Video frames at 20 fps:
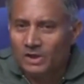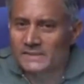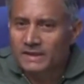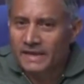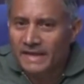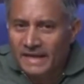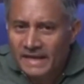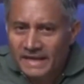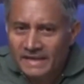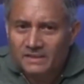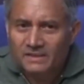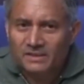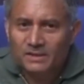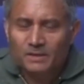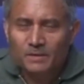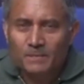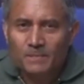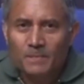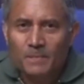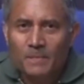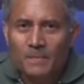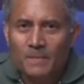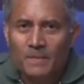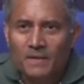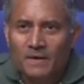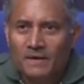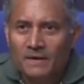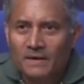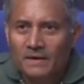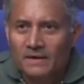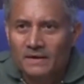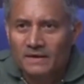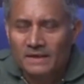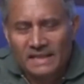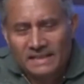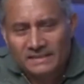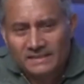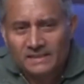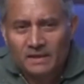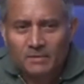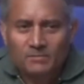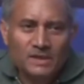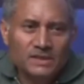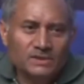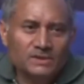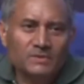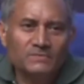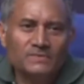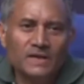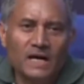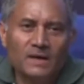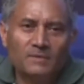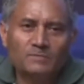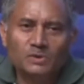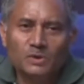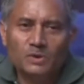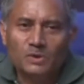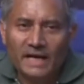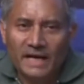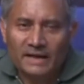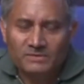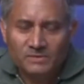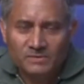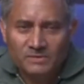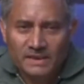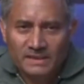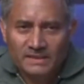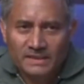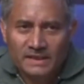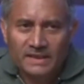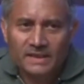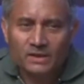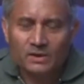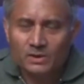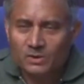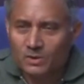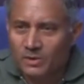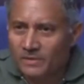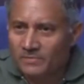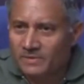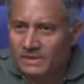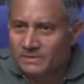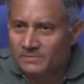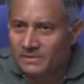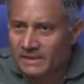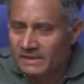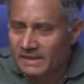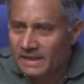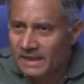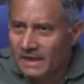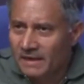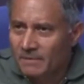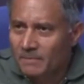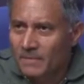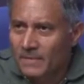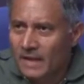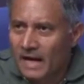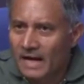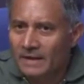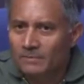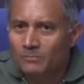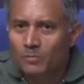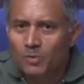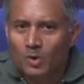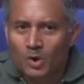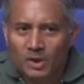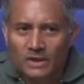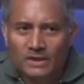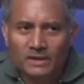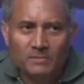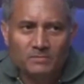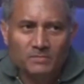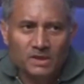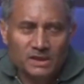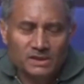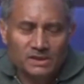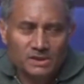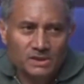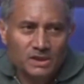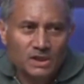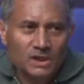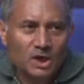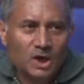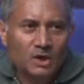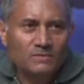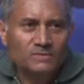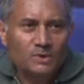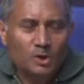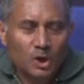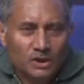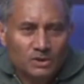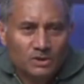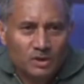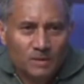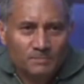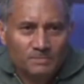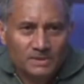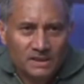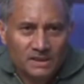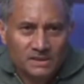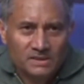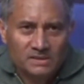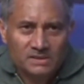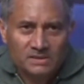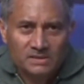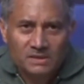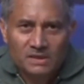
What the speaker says: on the 8th, less numbers of armed UCAVs were there or UAVs were there, and more numbers of quadcopters,